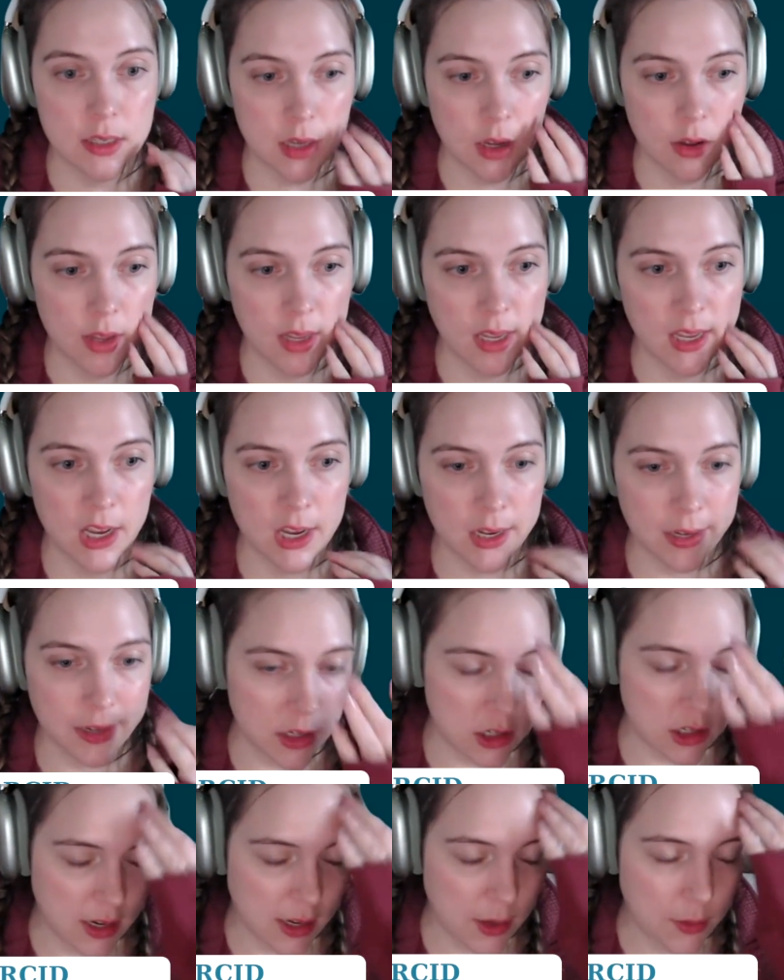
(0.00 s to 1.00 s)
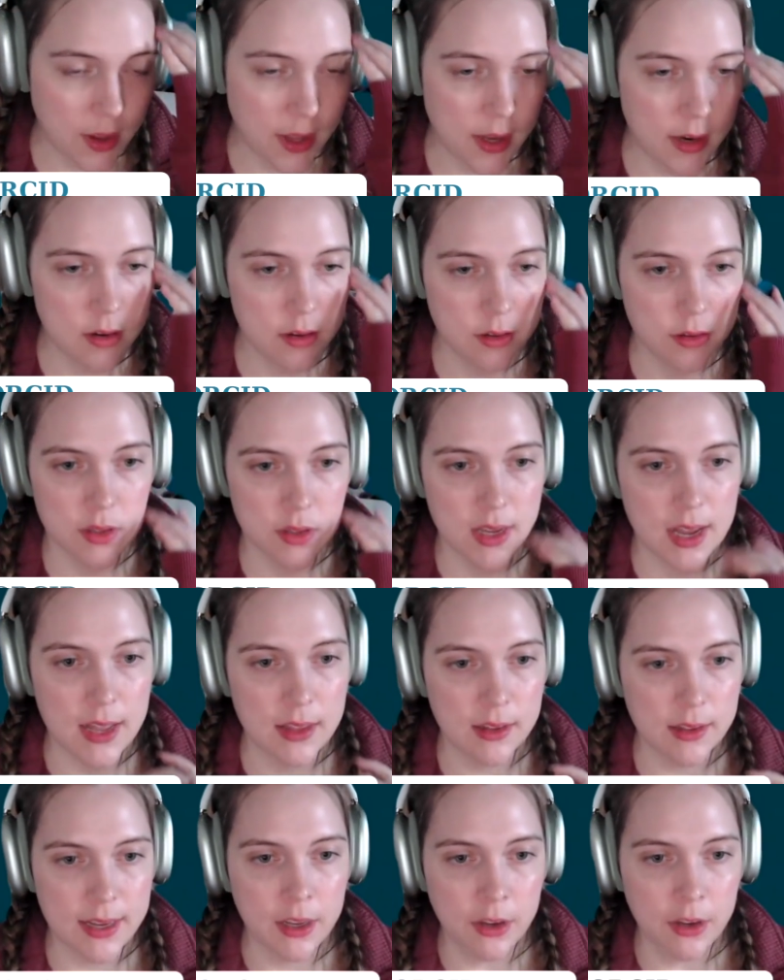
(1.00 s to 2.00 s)
so encourage anyone who's
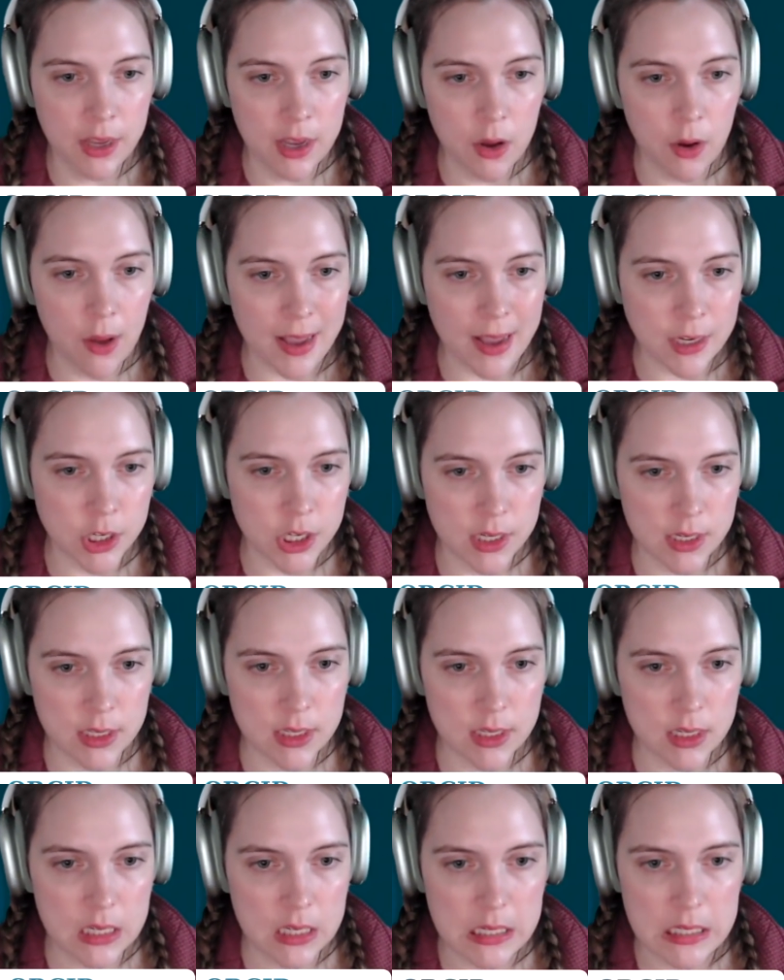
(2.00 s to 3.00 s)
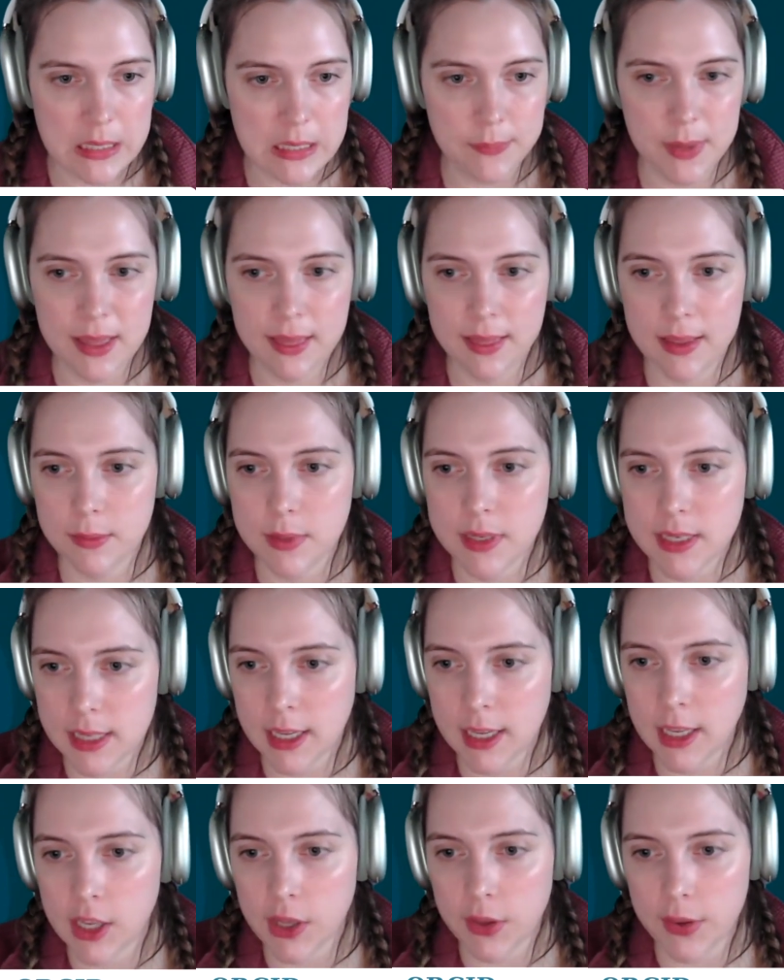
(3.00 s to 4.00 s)
got lingering questions to submit them to
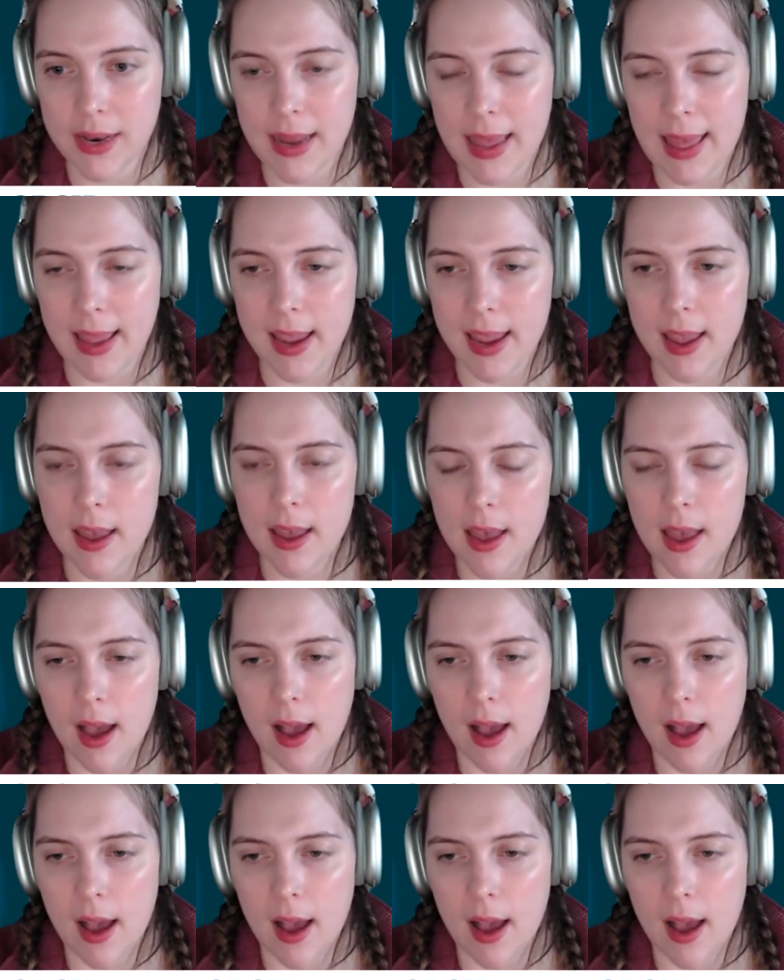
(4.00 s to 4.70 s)
the Q&A.